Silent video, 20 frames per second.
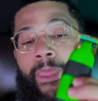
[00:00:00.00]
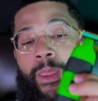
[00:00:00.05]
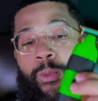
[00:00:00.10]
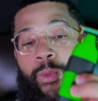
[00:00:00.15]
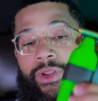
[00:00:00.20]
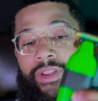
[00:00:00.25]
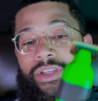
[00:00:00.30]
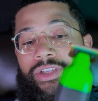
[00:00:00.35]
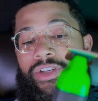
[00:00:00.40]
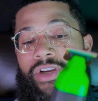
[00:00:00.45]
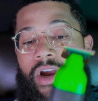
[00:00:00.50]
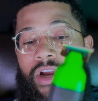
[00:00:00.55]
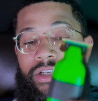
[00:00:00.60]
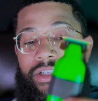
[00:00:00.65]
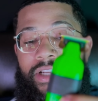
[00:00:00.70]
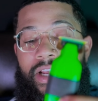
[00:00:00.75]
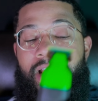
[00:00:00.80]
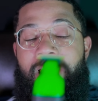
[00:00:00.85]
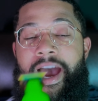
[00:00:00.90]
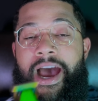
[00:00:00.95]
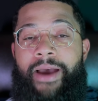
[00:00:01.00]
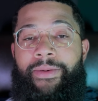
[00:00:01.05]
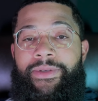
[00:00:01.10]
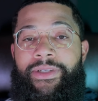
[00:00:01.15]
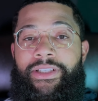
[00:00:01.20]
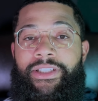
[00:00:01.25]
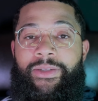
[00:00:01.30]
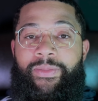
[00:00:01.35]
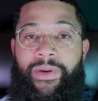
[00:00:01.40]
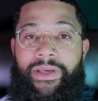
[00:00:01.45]
with the charging dock
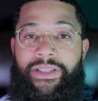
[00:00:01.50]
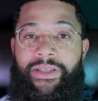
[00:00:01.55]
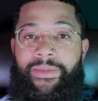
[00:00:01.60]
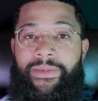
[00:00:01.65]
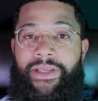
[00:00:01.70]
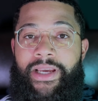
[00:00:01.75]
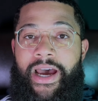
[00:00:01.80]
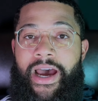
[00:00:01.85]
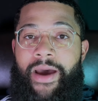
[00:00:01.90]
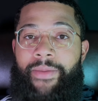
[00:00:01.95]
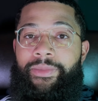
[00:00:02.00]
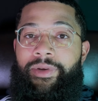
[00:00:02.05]
option, speeds up time.